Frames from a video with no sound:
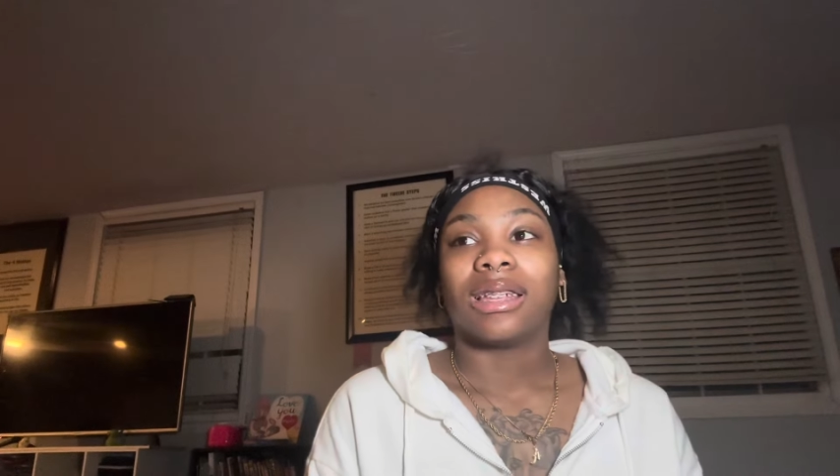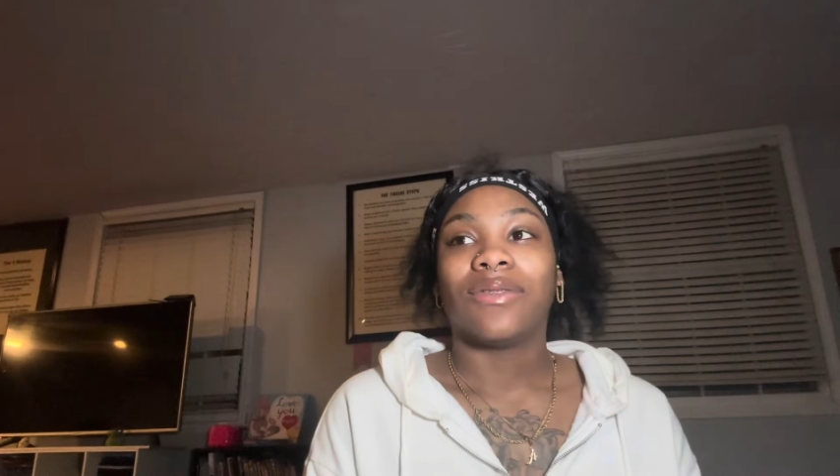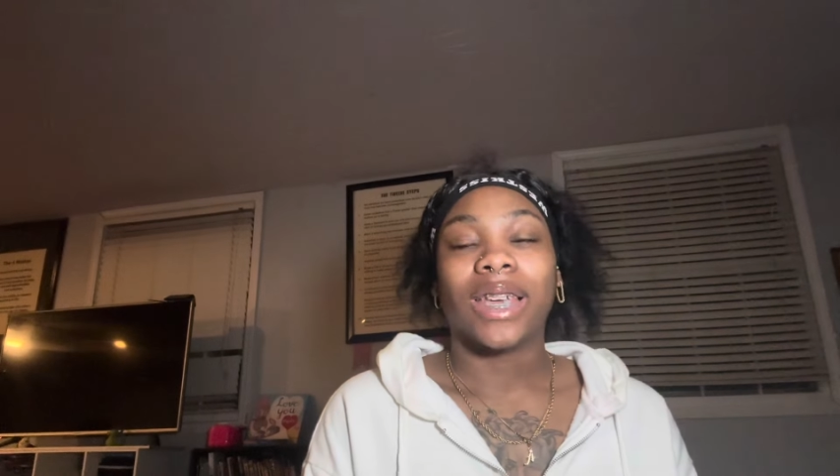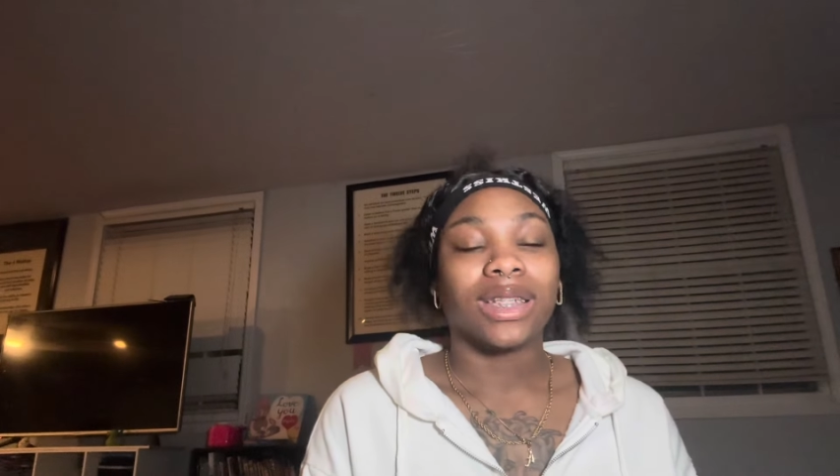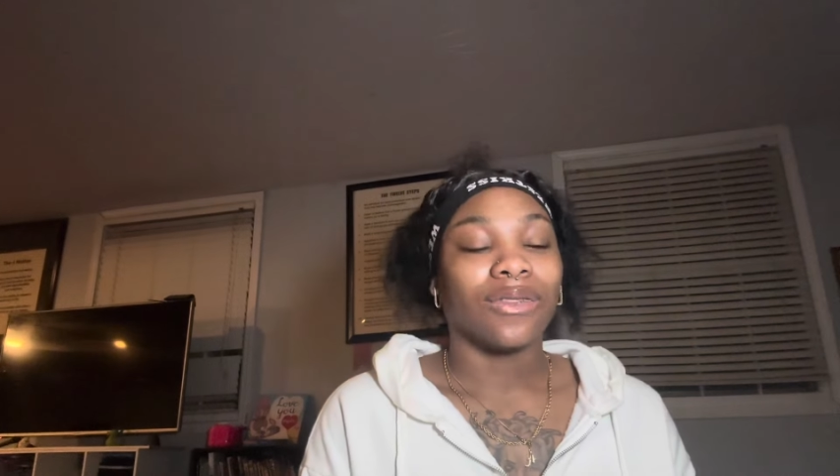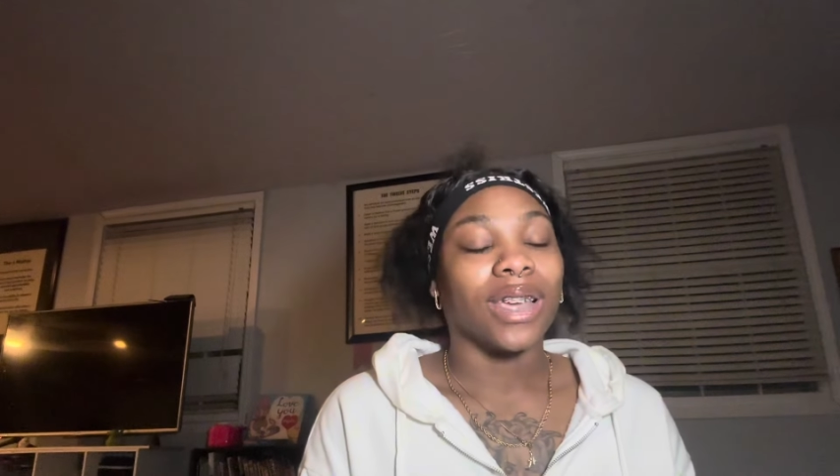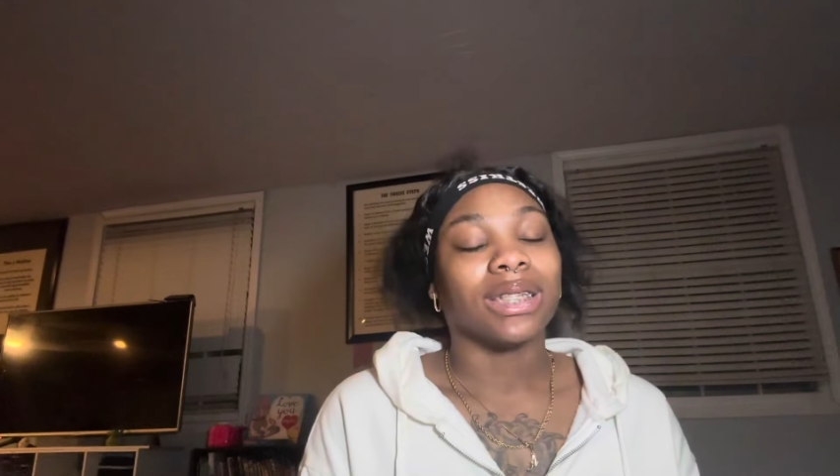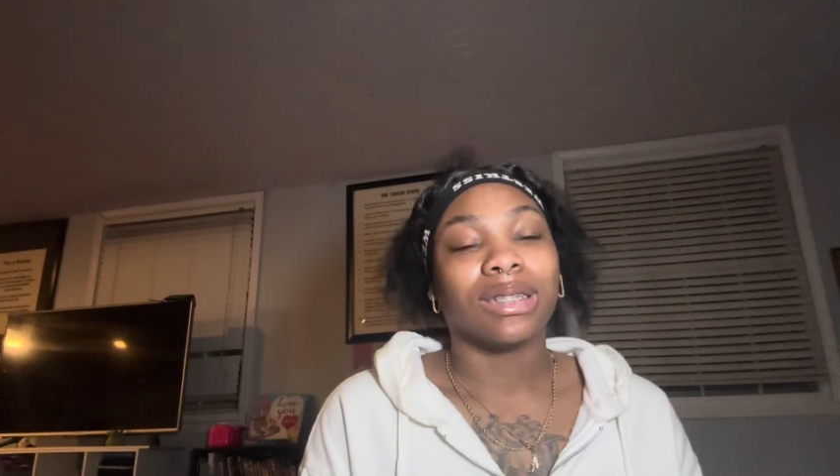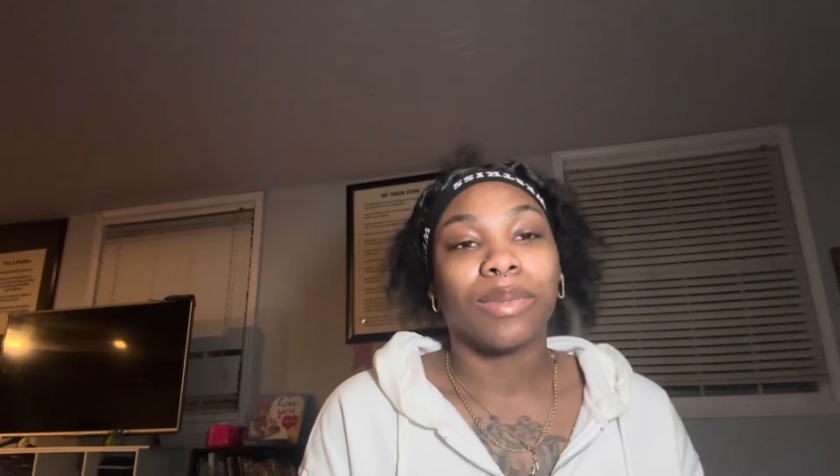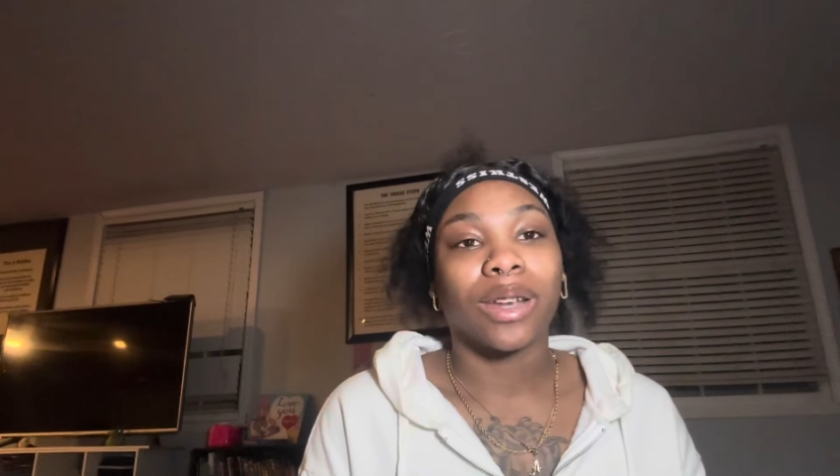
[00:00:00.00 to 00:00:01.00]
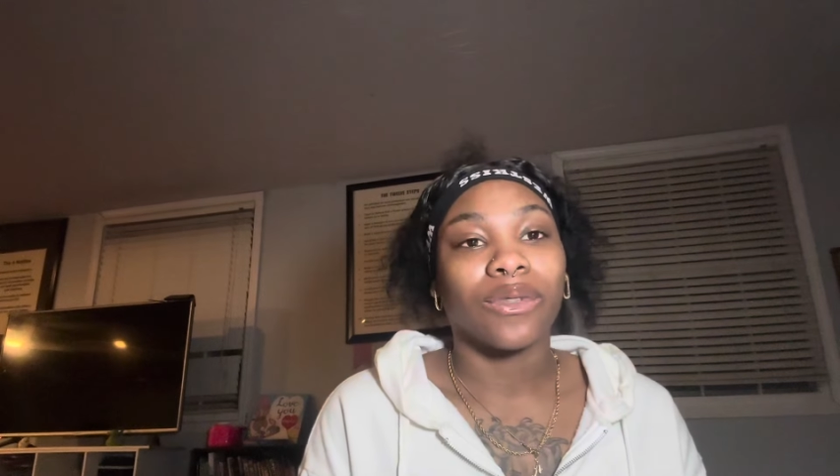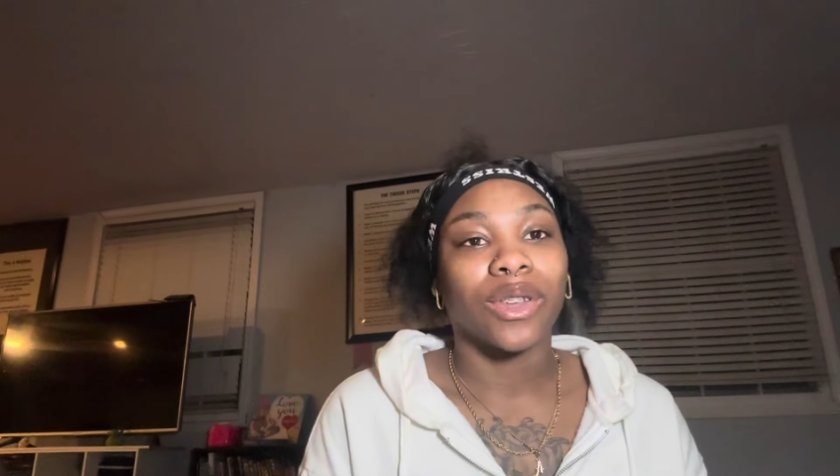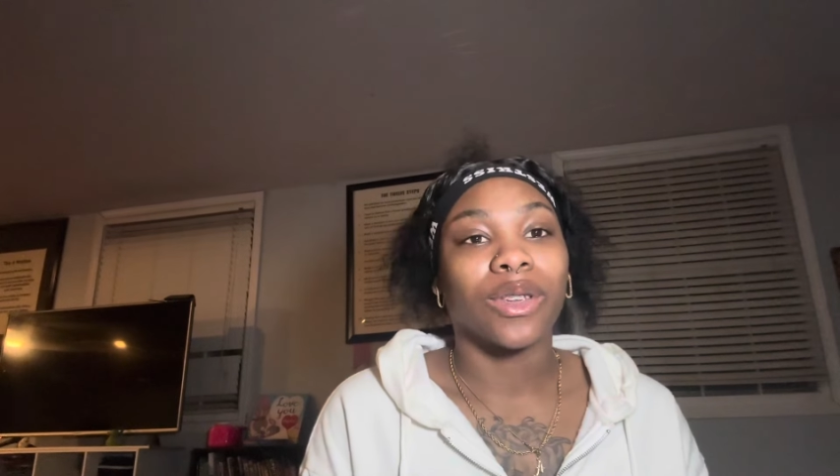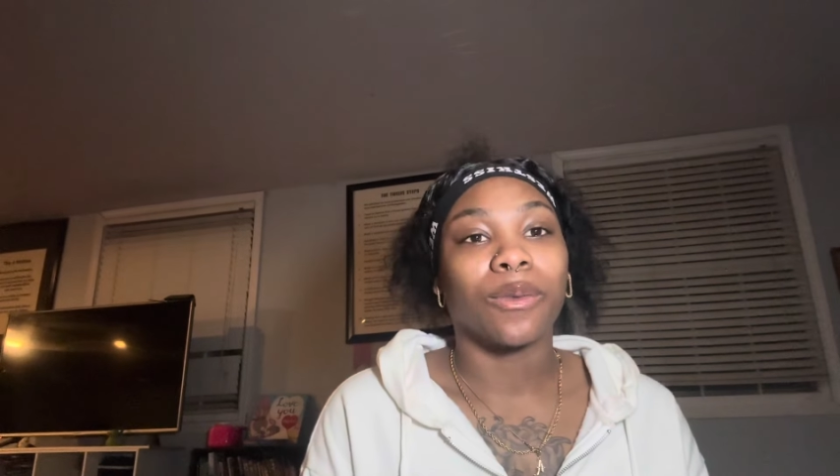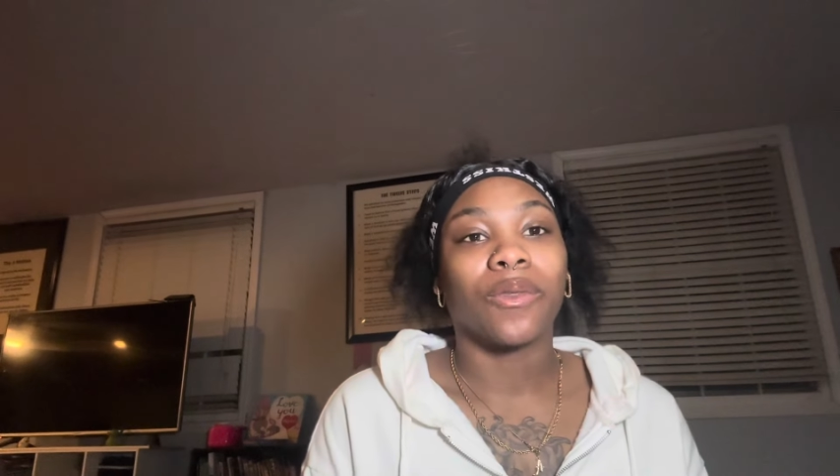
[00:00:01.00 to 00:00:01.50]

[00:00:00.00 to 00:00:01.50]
face-to-face is better for you.